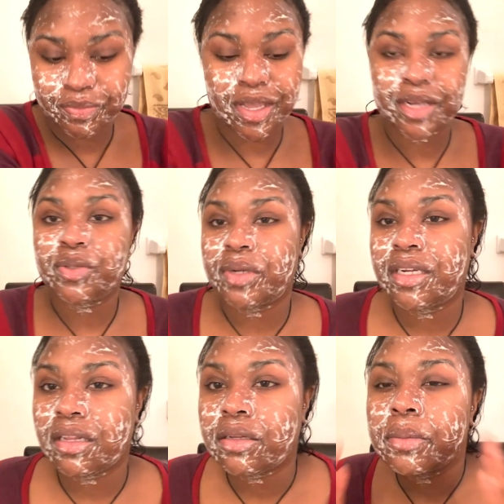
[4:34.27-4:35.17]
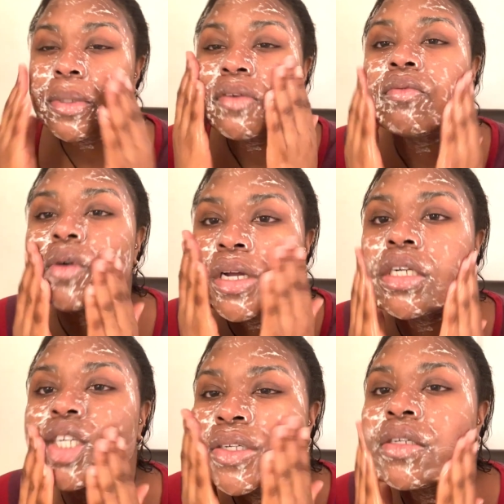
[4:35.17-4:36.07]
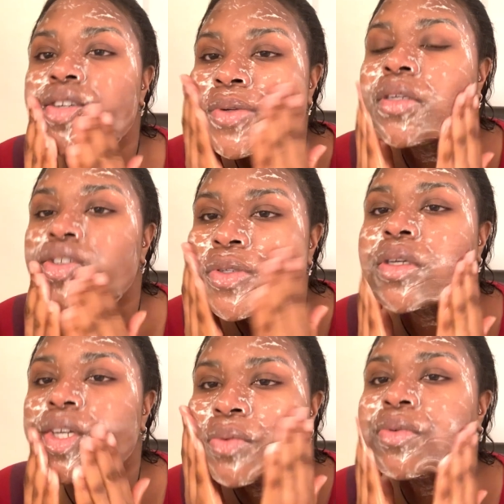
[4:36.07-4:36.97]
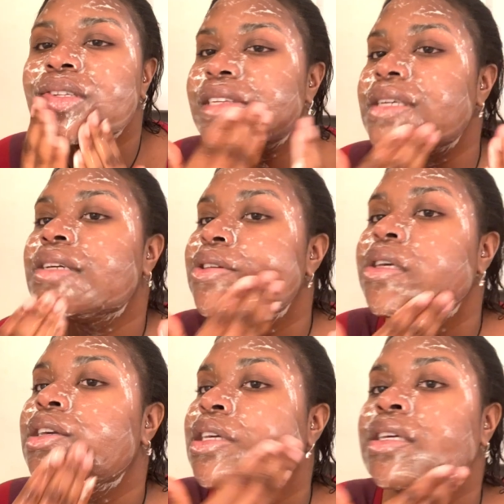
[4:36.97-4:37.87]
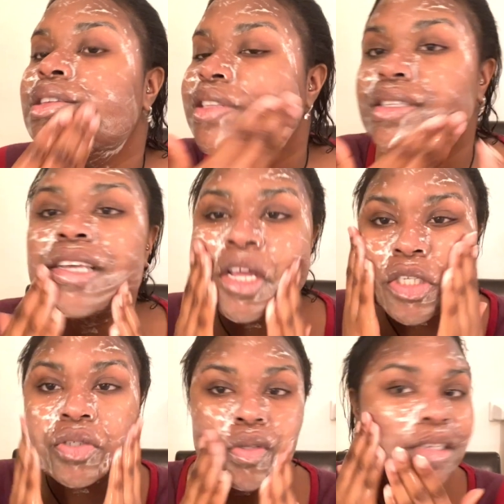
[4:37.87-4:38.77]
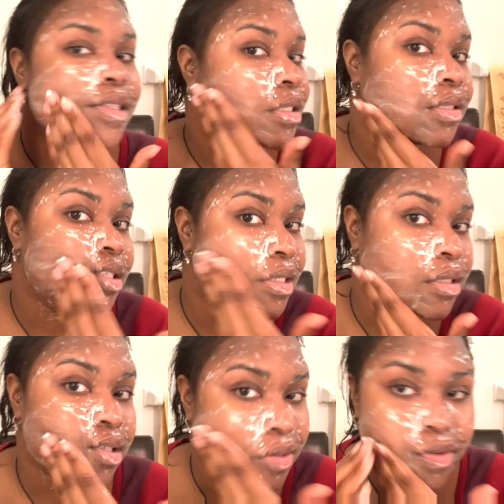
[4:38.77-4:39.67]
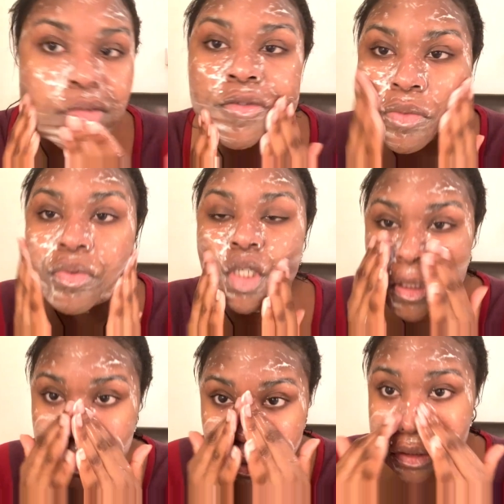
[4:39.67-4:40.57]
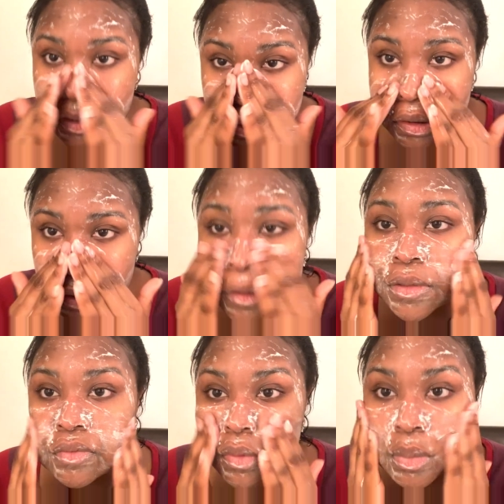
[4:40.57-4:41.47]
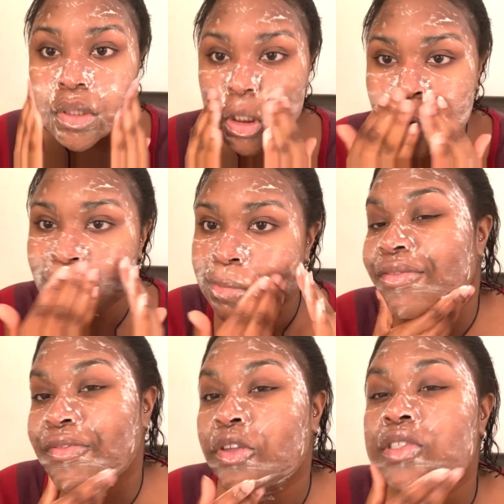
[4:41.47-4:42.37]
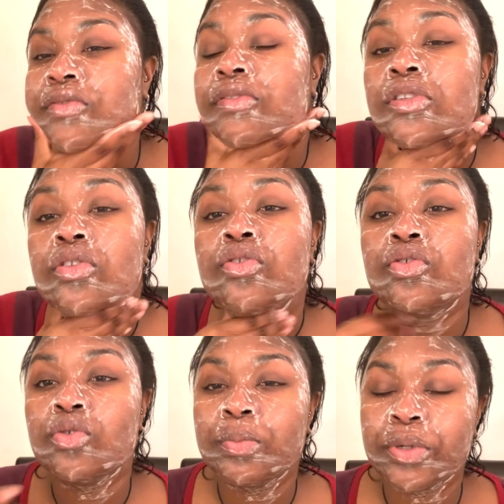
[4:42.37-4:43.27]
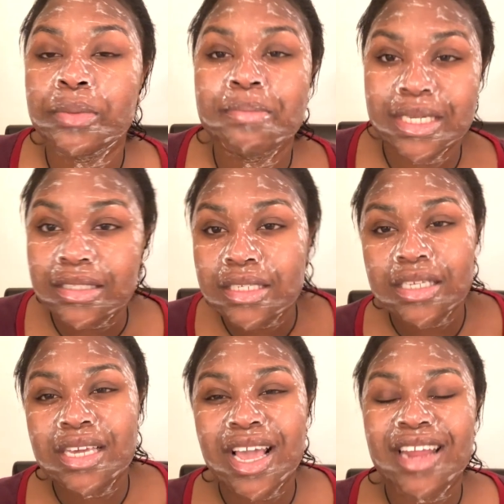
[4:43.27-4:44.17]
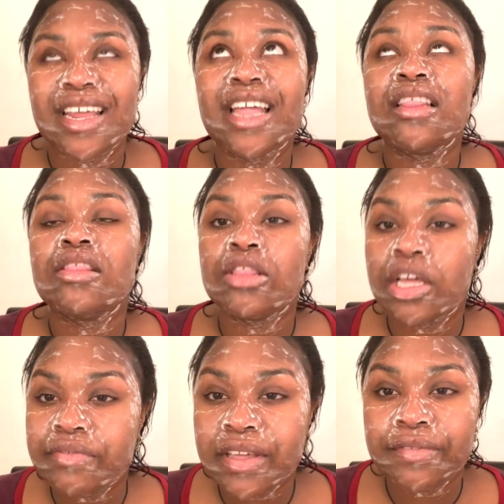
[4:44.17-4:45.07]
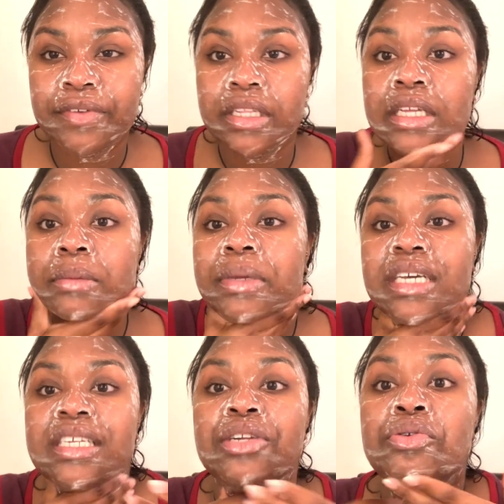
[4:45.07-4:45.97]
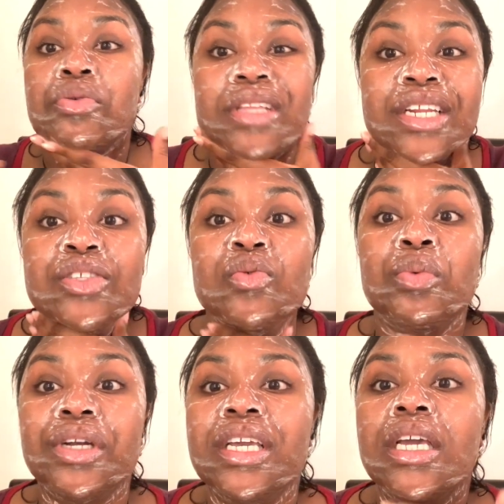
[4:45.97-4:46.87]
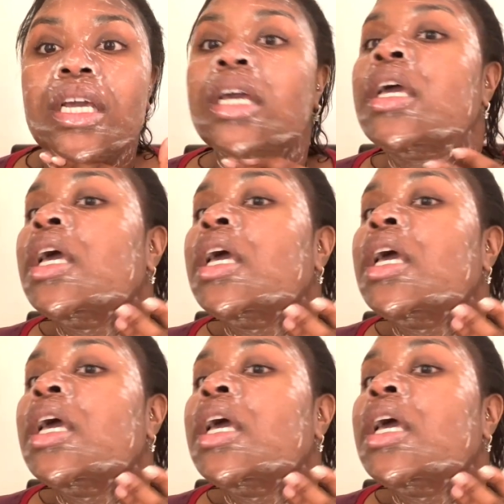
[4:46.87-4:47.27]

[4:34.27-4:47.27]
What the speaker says: I just wanted a little bit of water so I can really saturate this really nicely right now. It feels super minty and I love that feeling because I know that it's working